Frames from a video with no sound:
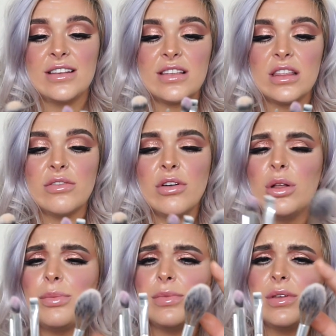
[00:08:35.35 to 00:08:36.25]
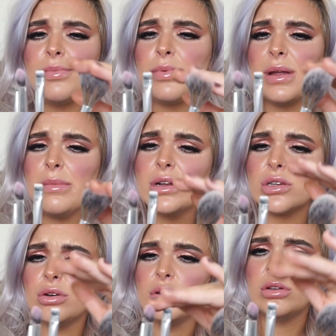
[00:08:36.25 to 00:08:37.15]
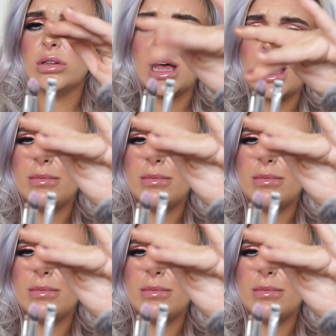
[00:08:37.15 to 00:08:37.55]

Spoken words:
So they're pretty much all